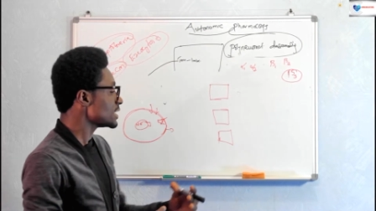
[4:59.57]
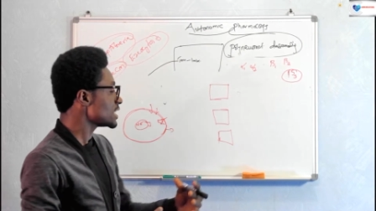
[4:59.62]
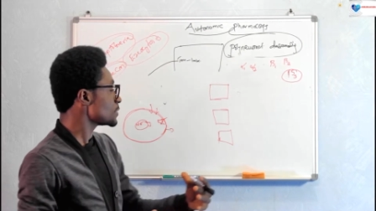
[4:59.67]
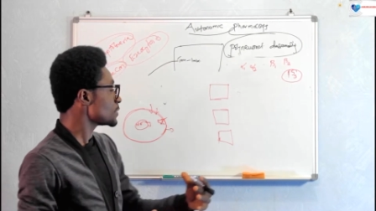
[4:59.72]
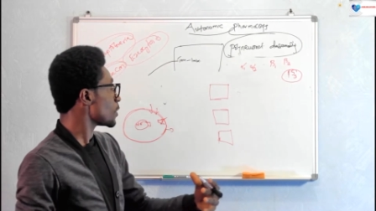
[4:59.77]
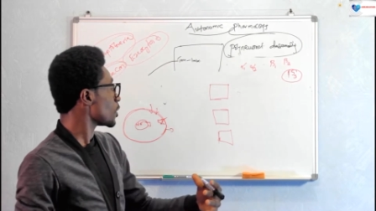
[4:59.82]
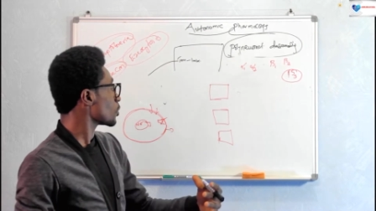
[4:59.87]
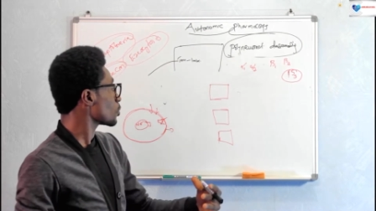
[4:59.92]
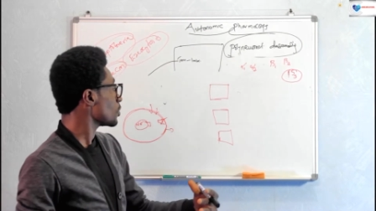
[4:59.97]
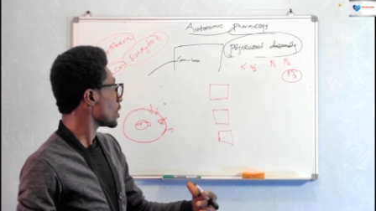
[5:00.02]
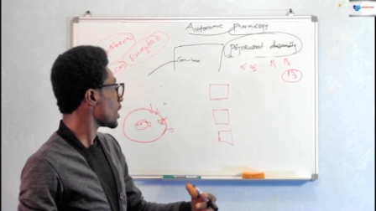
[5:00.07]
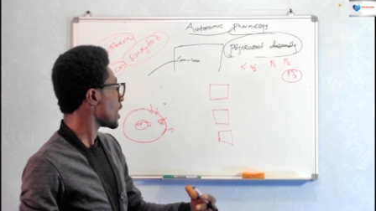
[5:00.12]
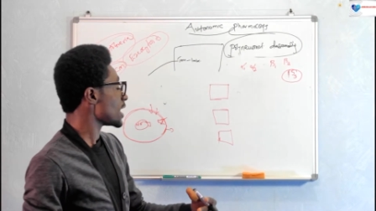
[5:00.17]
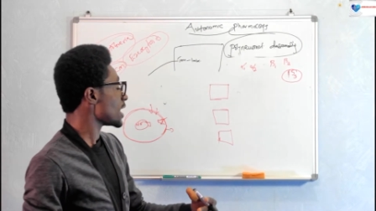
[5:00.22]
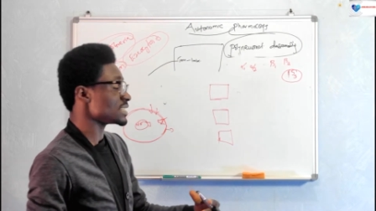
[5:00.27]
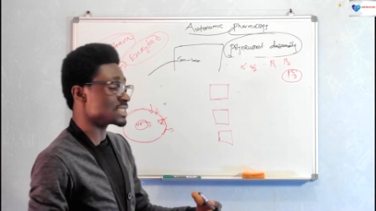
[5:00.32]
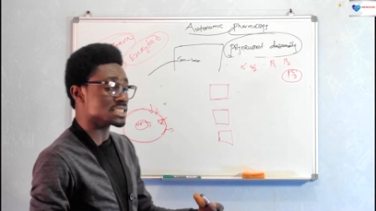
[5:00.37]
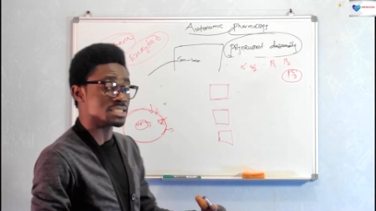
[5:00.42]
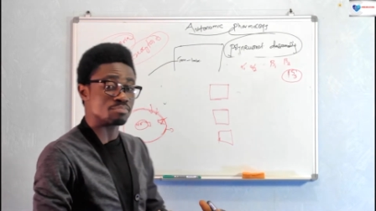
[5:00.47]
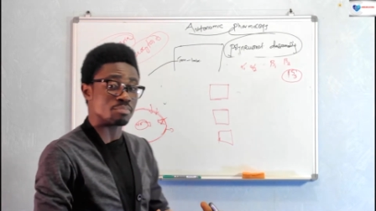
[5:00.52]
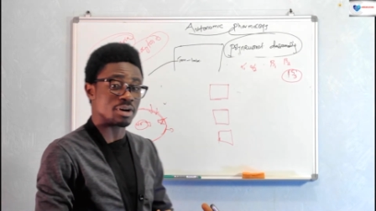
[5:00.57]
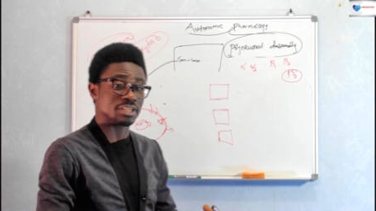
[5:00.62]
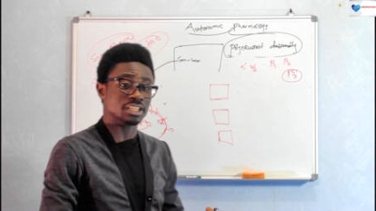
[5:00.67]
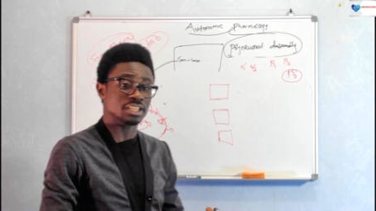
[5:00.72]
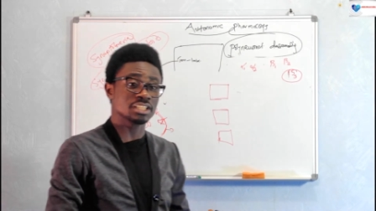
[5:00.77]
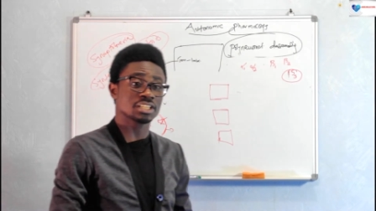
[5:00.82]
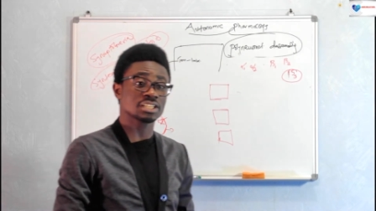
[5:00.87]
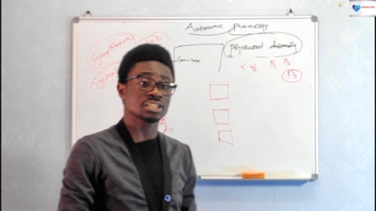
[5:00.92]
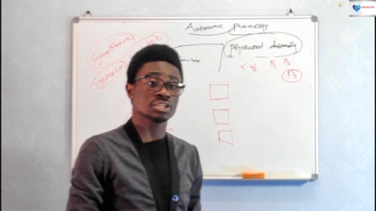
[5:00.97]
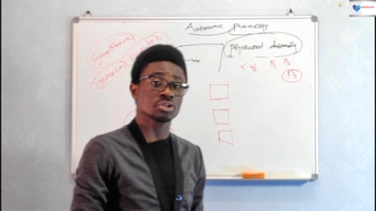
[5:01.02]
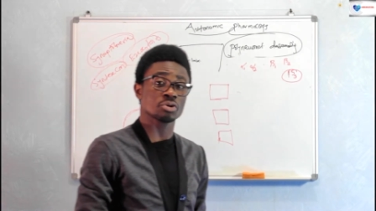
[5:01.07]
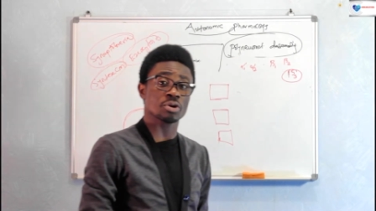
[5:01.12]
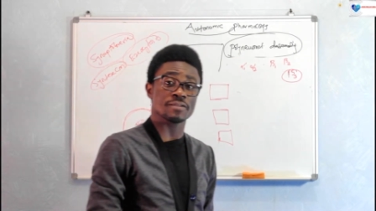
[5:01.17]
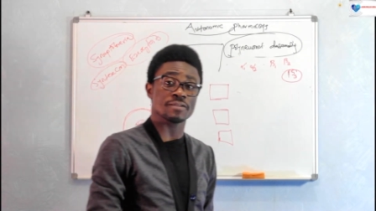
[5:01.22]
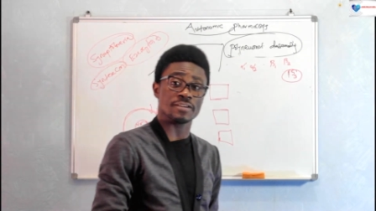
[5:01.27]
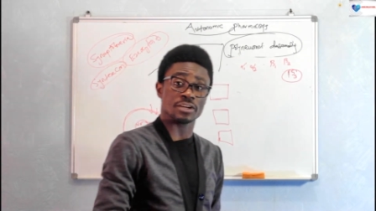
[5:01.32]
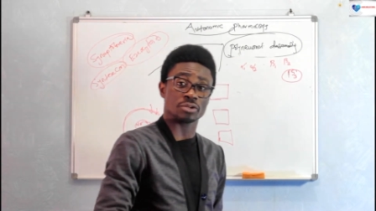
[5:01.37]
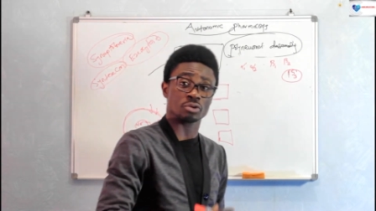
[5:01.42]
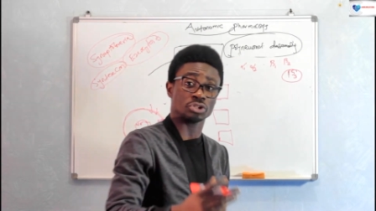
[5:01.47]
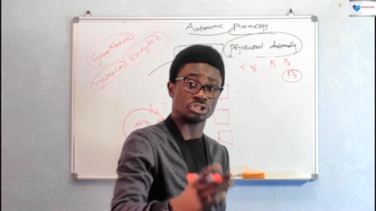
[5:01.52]
in this particular are sympathetic
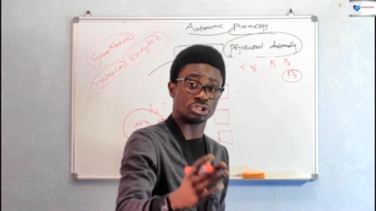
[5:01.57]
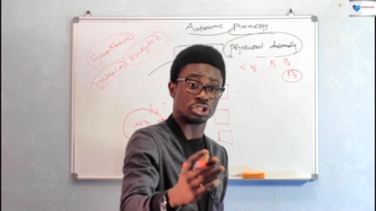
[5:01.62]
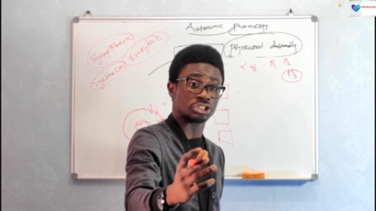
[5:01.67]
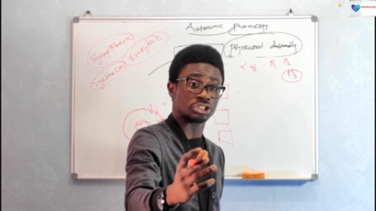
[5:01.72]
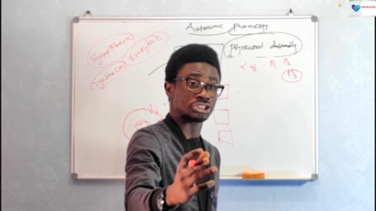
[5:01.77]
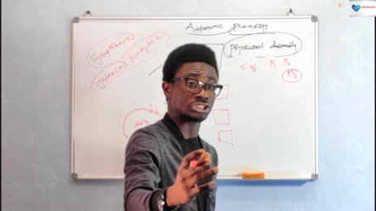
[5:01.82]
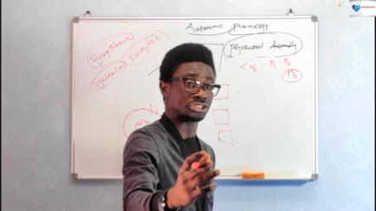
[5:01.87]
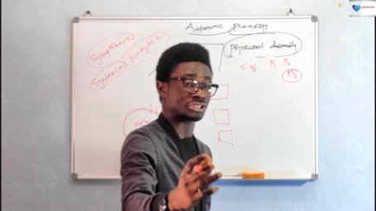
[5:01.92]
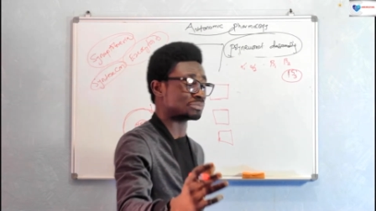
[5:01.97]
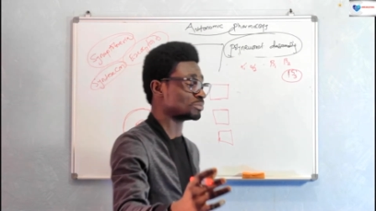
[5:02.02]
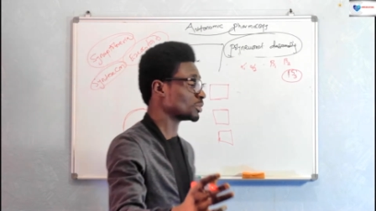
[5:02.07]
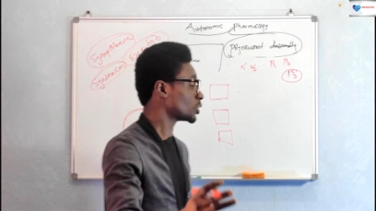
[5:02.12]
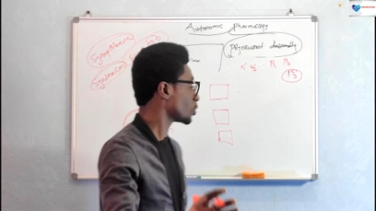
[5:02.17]
neuroeffector junction,